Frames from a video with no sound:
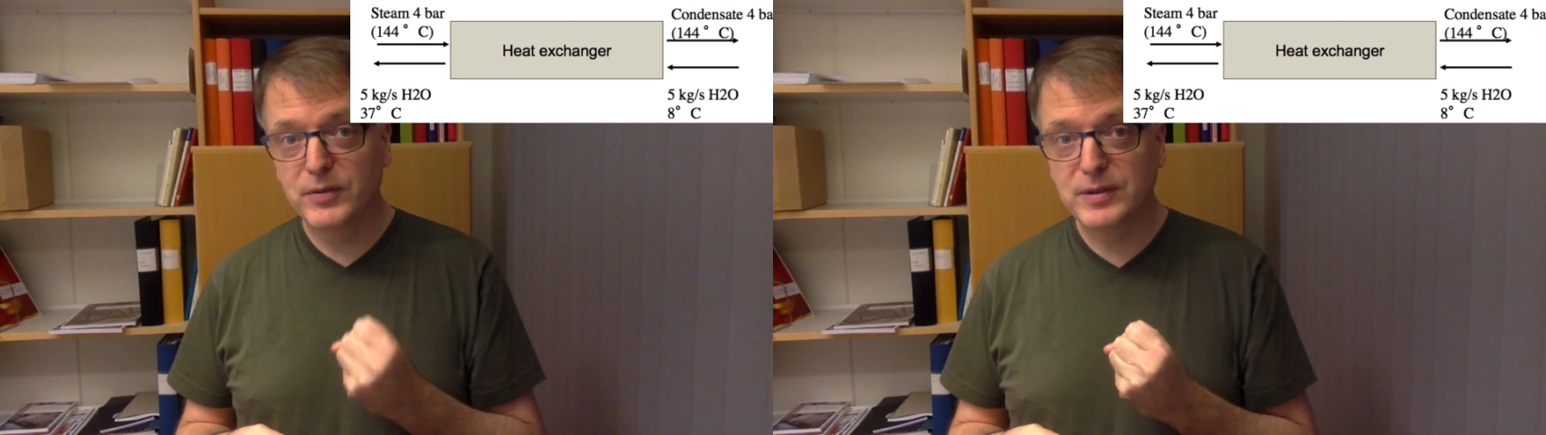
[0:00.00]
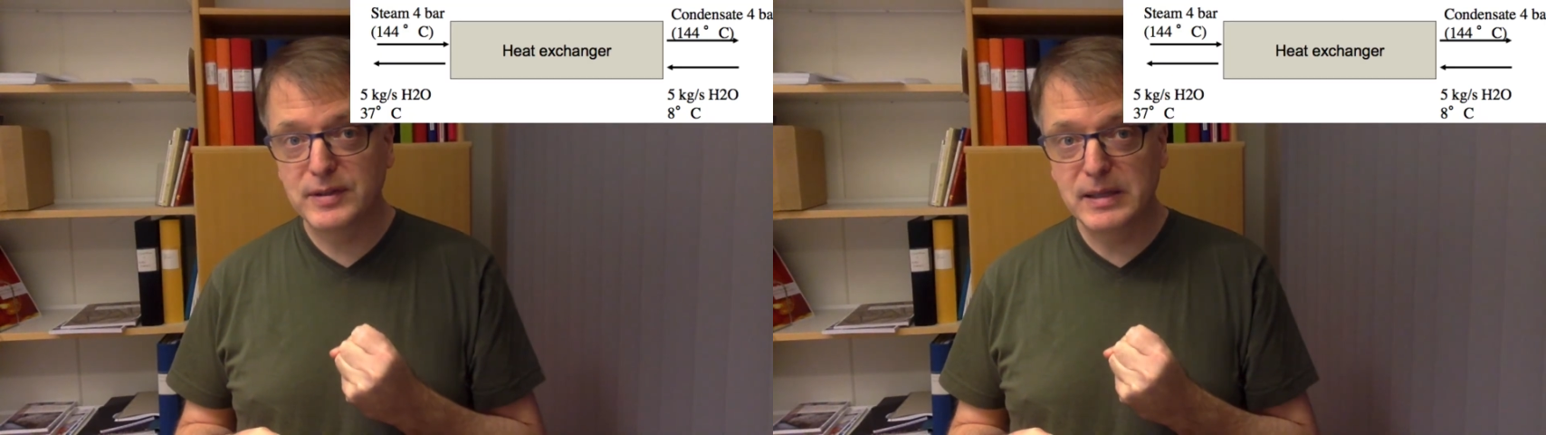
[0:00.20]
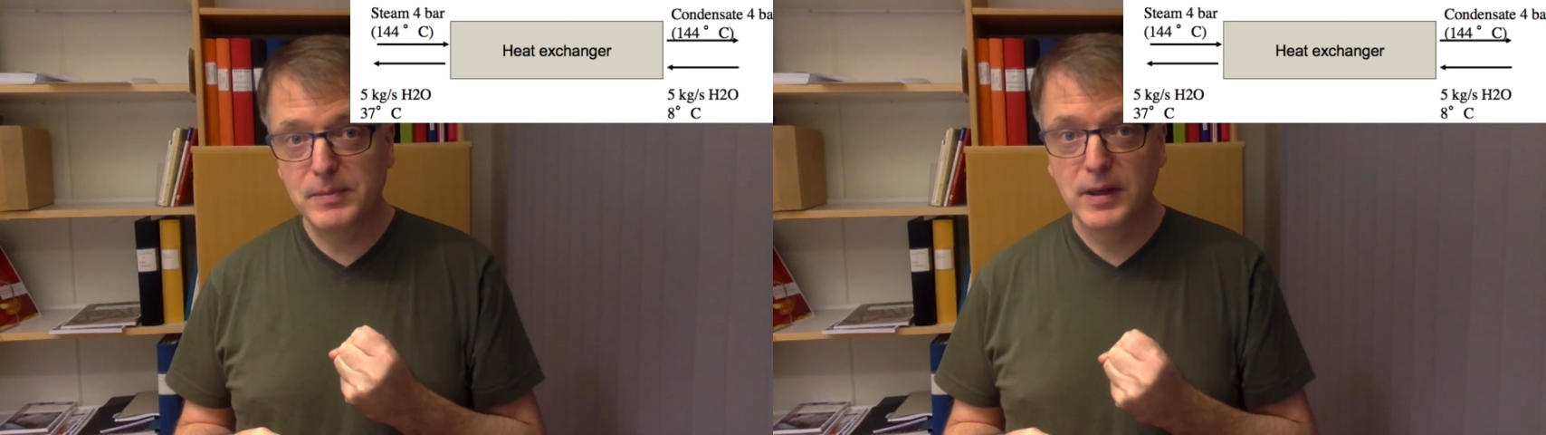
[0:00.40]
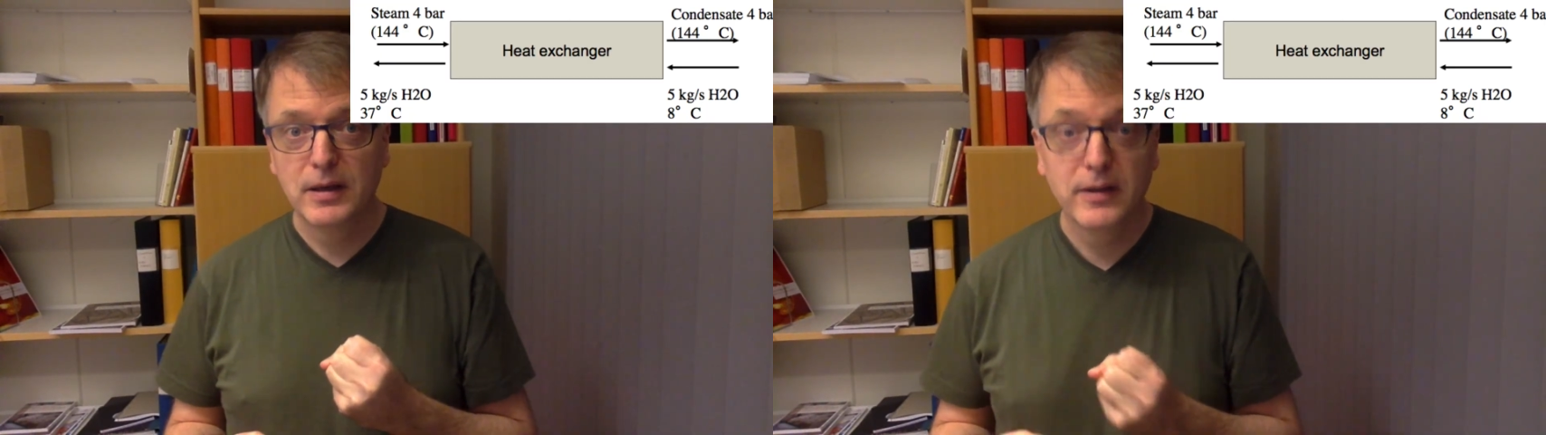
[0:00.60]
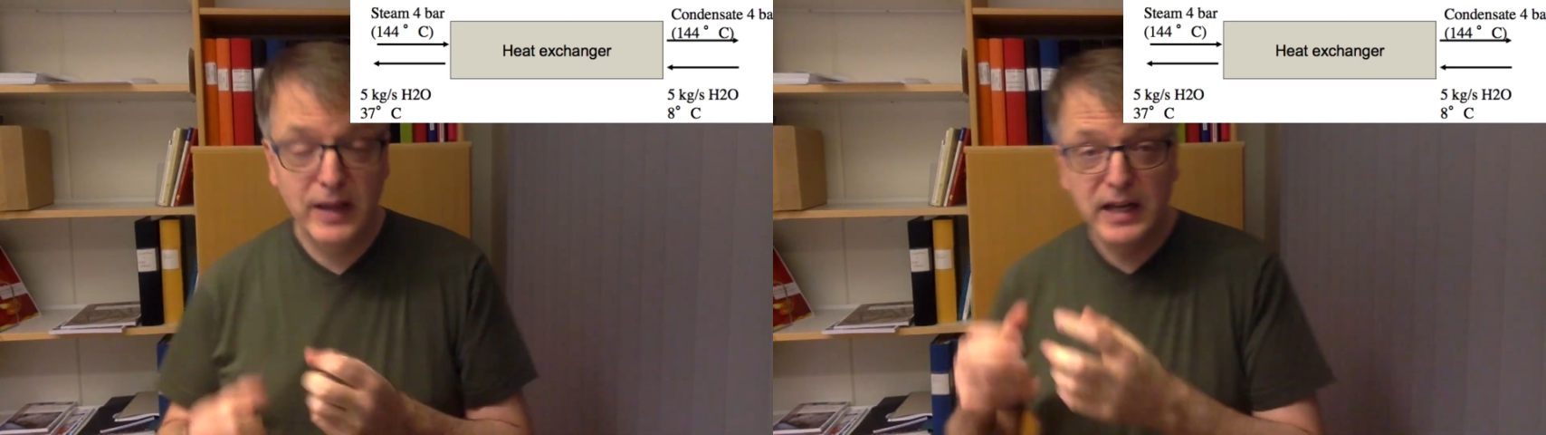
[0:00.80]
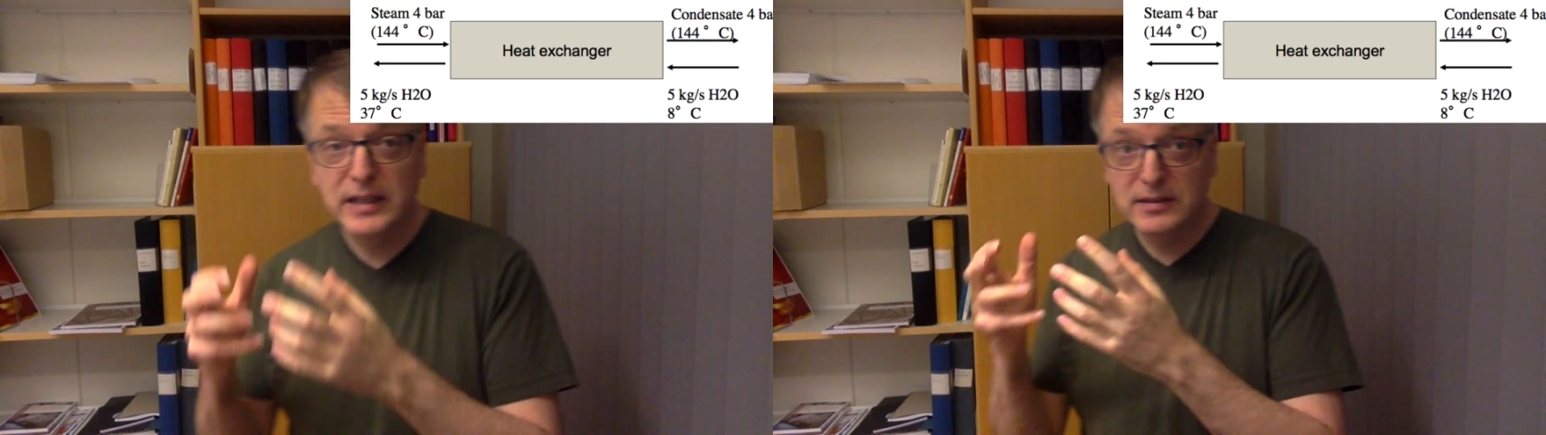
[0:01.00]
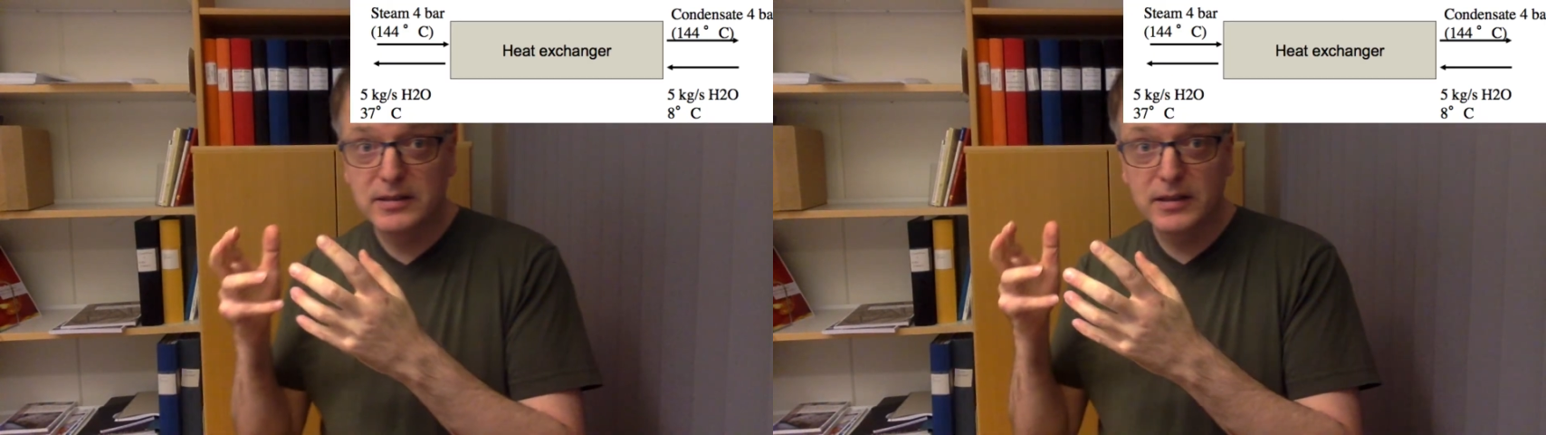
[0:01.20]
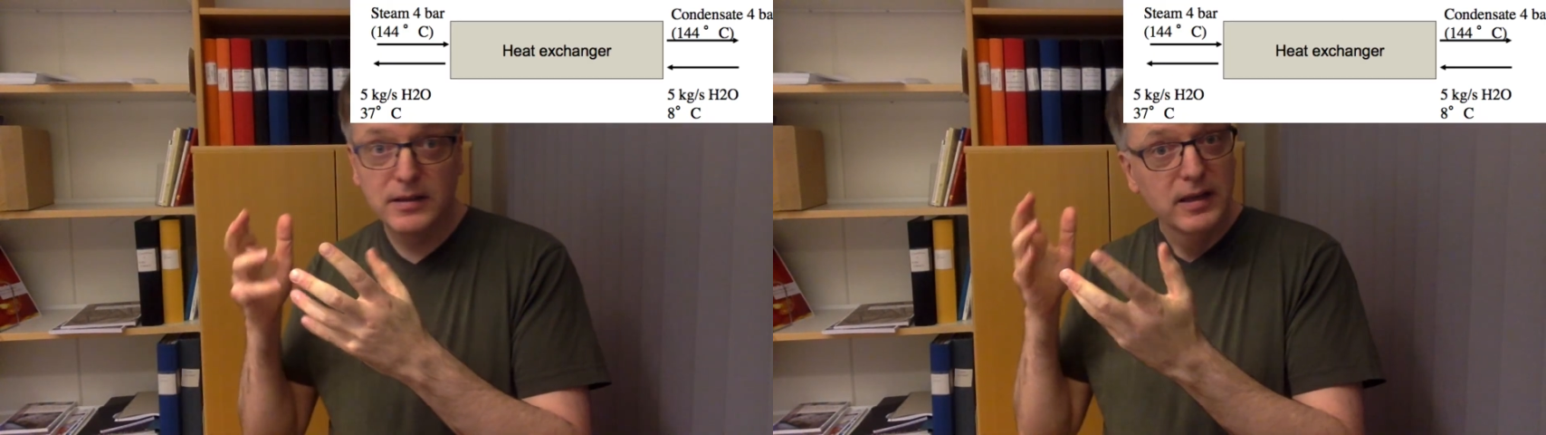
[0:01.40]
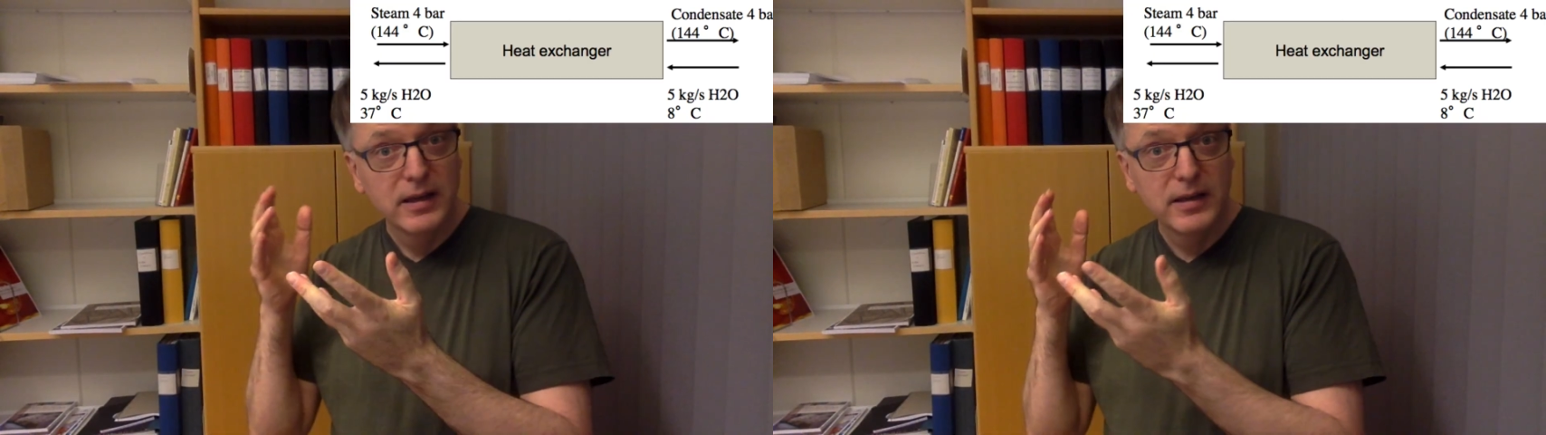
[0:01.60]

of the steam, that is the